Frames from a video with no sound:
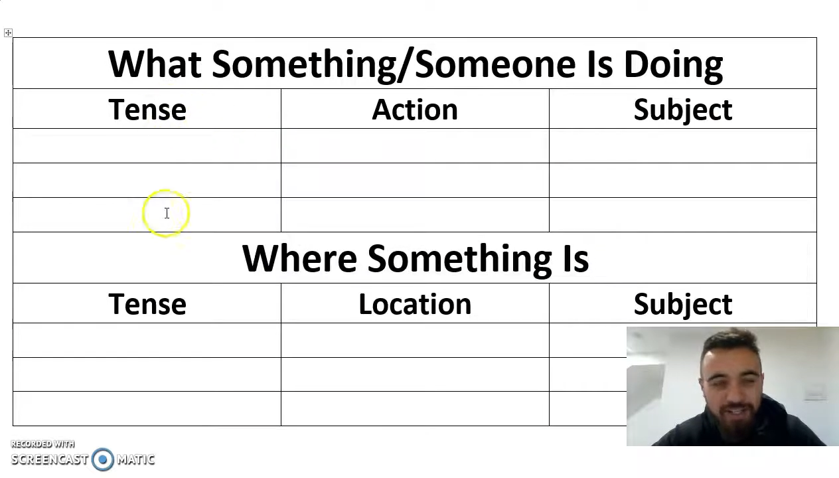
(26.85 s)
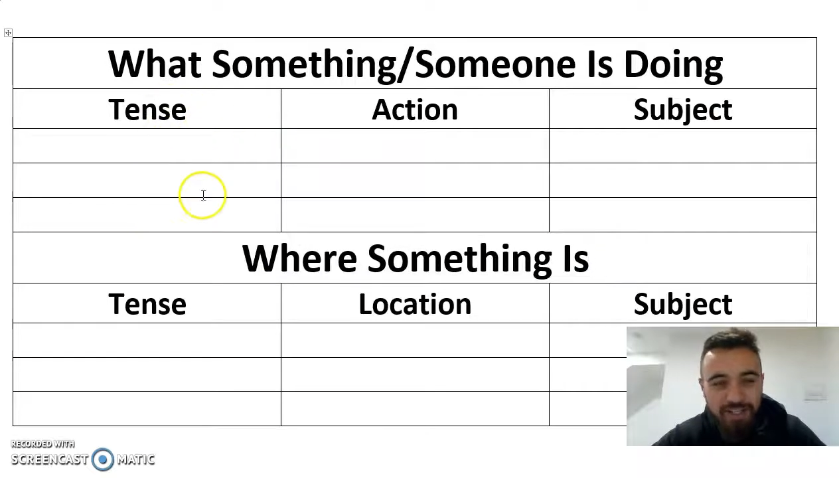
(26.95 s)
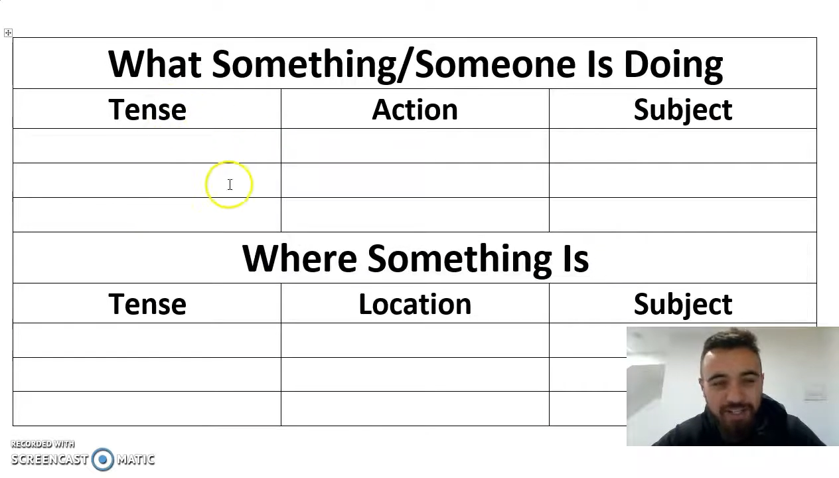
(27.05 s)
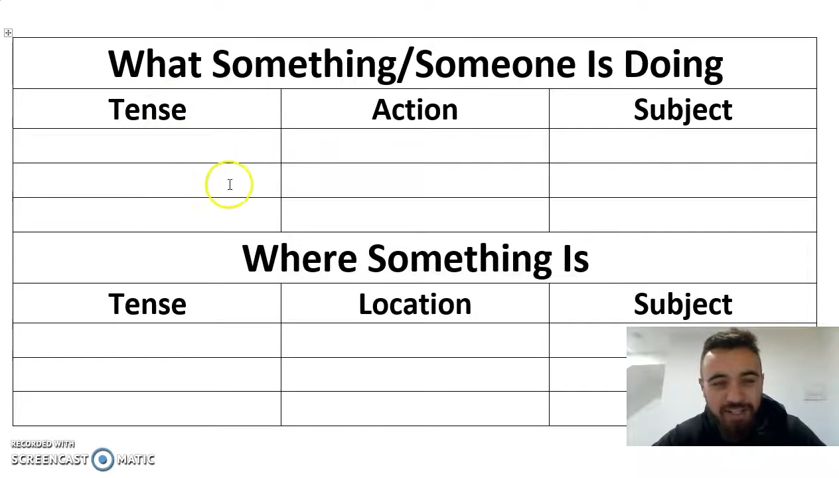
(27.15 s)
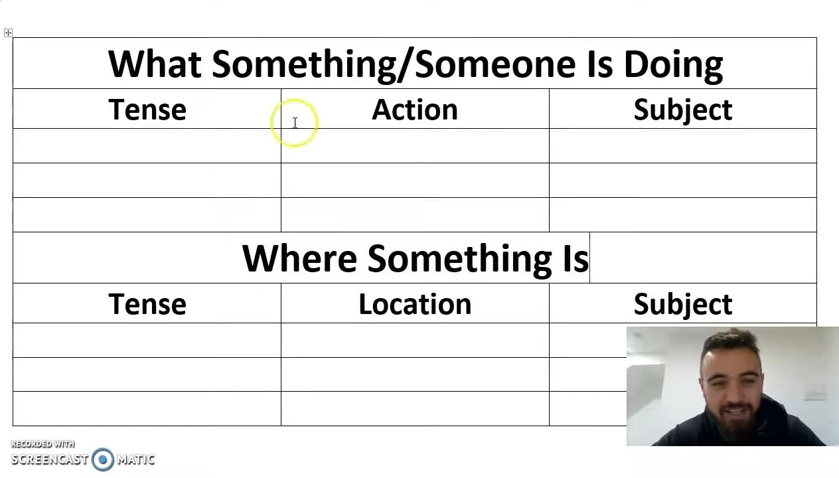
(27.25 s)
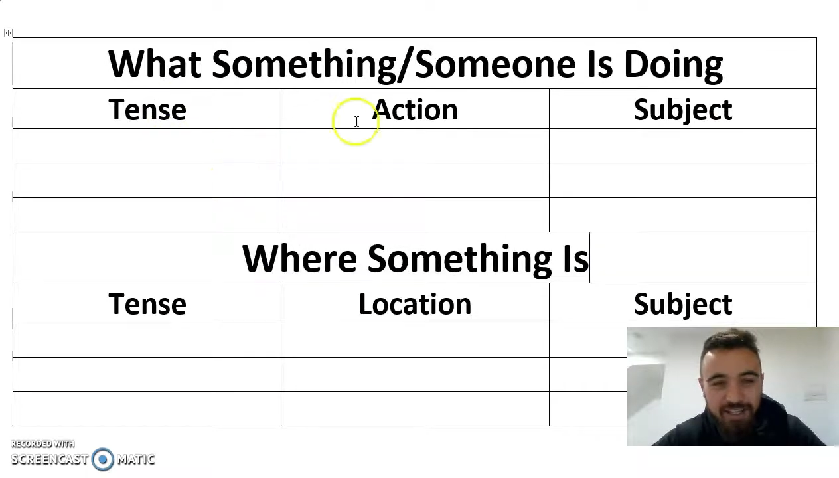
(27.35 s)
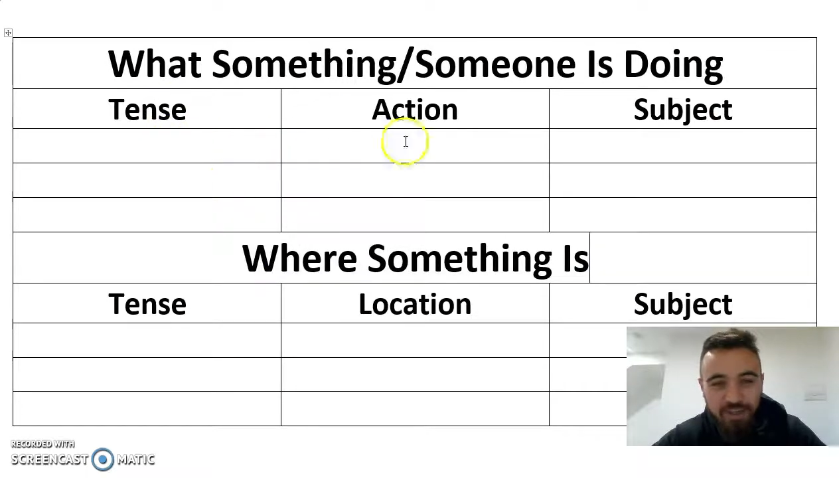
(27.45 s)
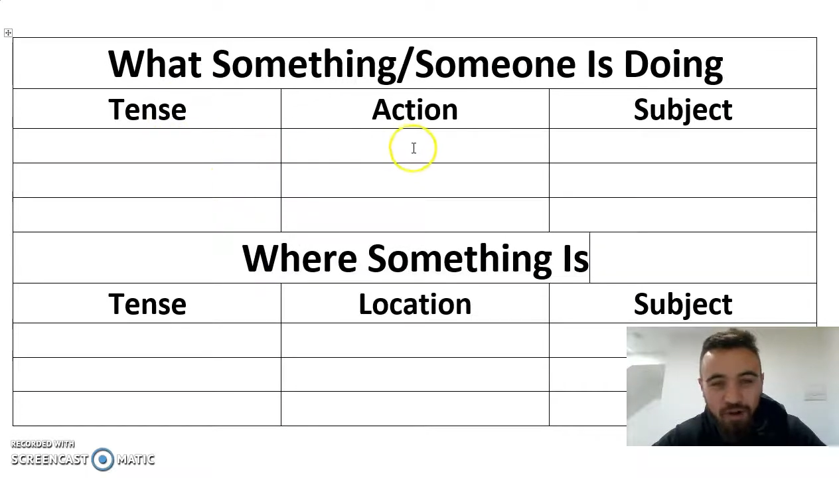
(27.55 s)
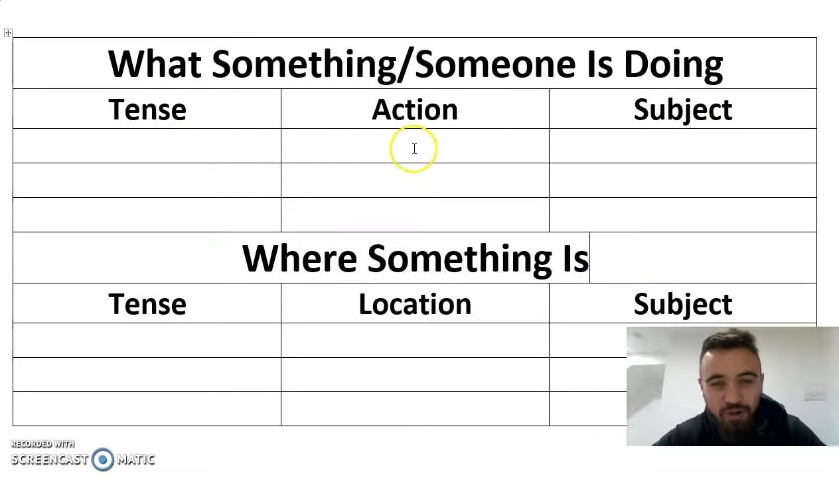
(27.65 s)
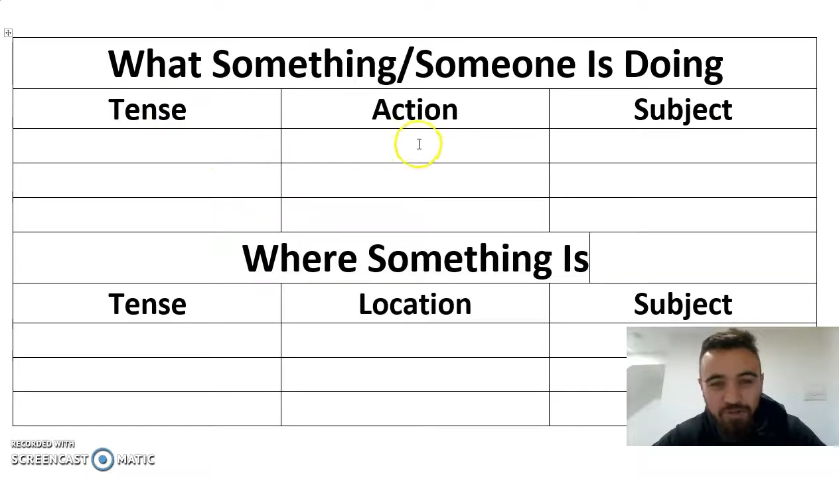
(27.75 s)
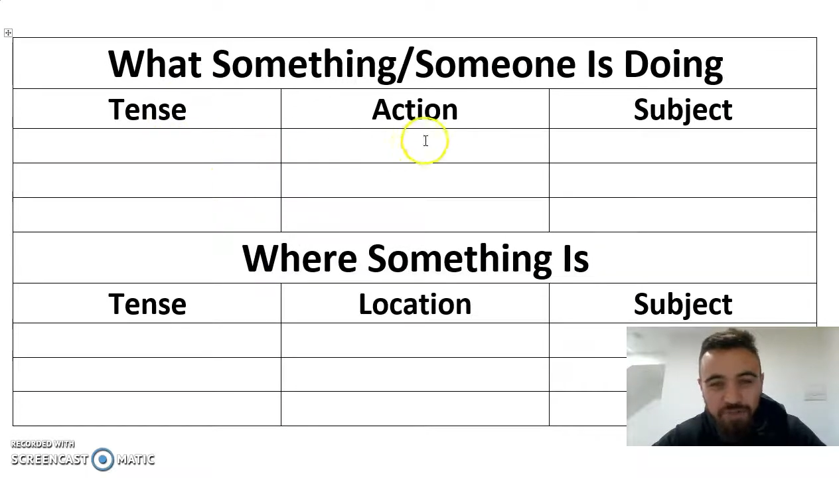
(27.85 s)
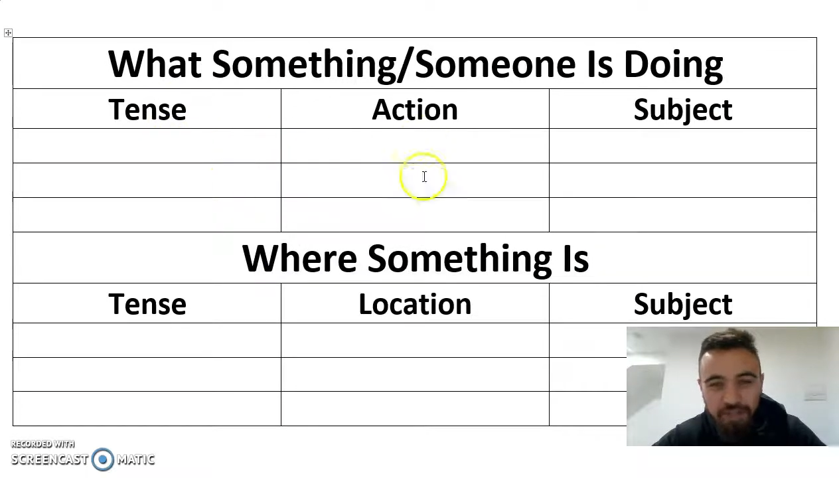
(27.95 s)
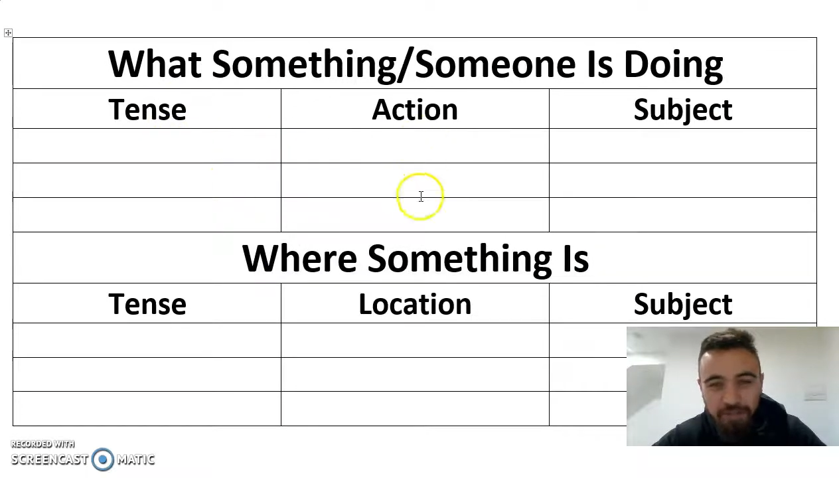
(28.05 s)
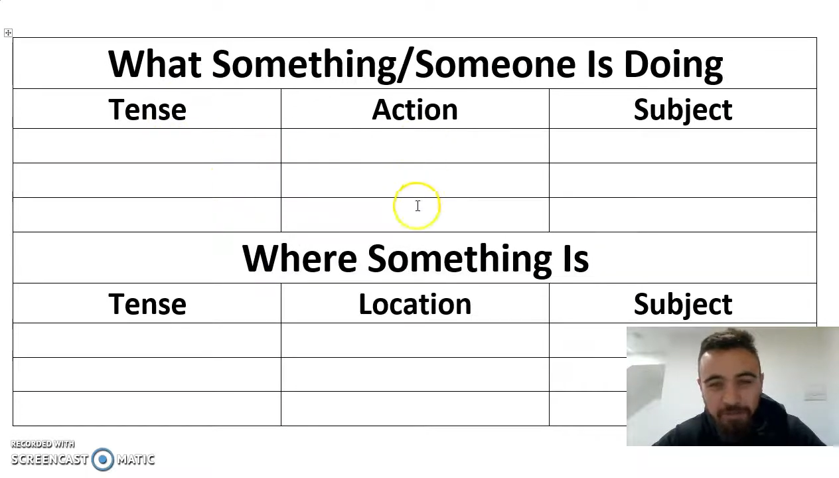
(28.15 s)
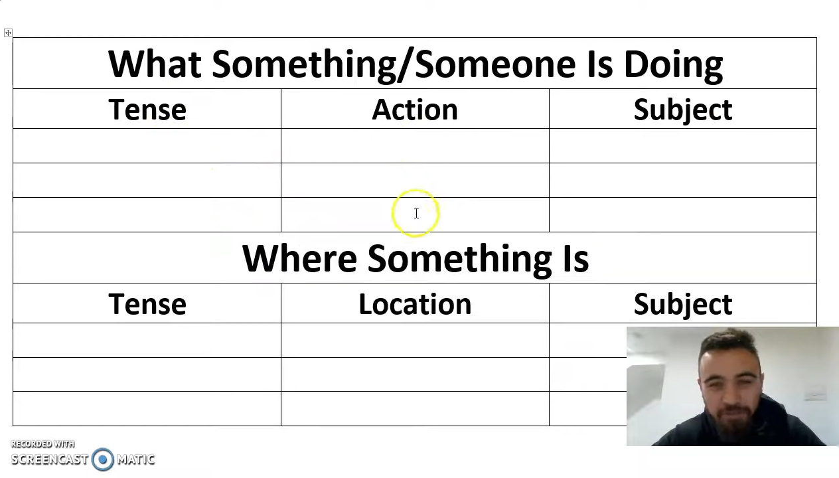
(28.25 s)
into these columns
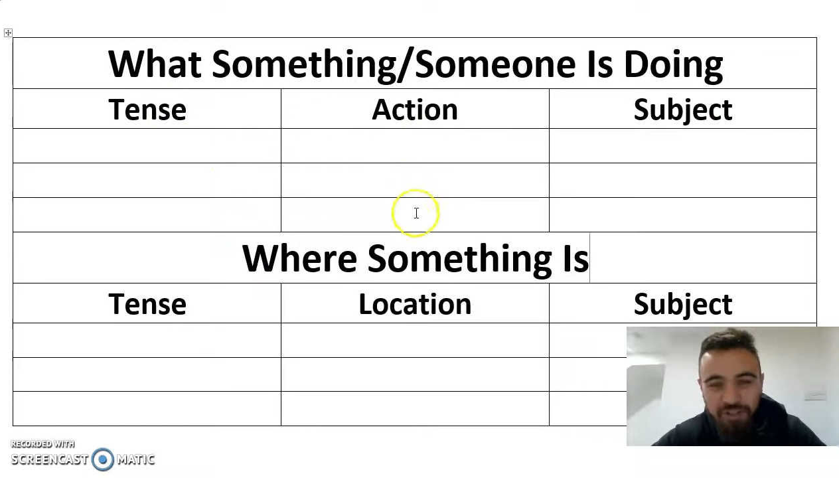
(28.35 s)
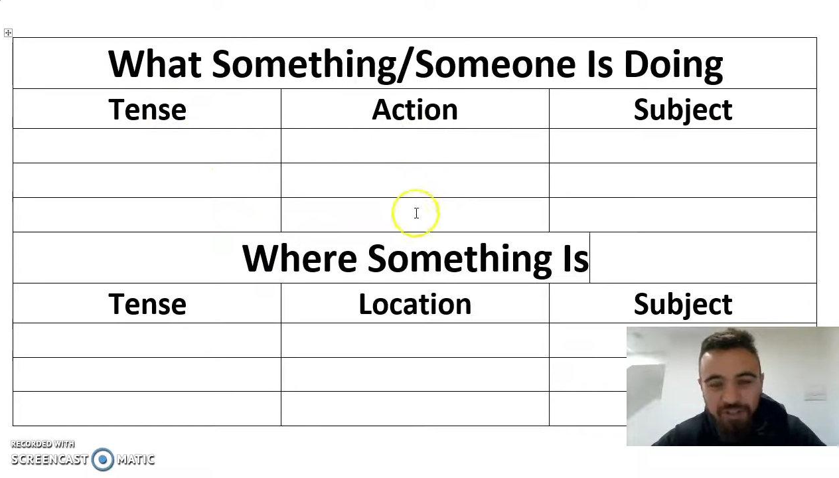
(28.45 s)
here